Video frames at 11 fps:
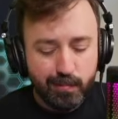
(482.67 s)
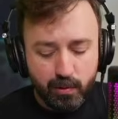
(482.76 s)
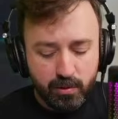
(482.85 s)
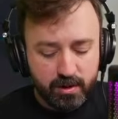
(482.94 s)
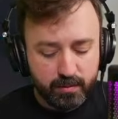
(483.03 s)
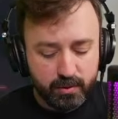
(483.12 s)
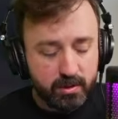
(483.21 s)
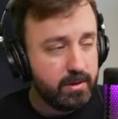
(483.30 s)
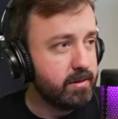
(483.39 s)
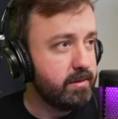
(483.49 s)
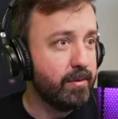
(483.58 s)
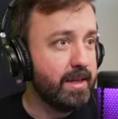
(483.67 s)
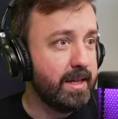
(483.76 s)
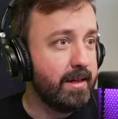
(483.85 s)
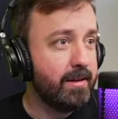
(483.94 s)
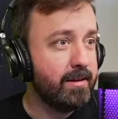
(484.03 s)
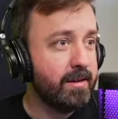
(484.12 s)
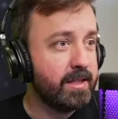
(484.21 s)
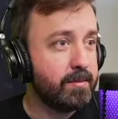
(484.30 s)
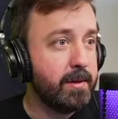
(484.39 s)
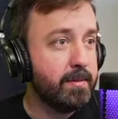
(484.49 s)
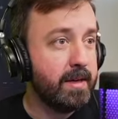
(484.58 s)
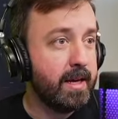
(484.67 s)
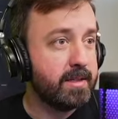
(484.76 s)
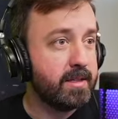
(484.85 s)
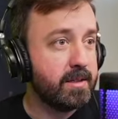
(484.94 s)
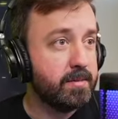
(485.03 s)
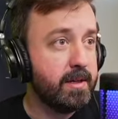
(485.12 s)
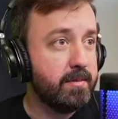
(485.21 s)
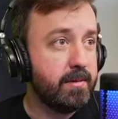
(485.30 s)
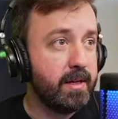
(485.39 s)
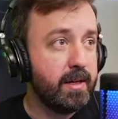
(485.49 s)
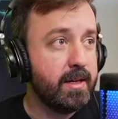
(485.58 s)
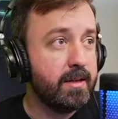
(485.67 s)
Portable, really this PPSSPP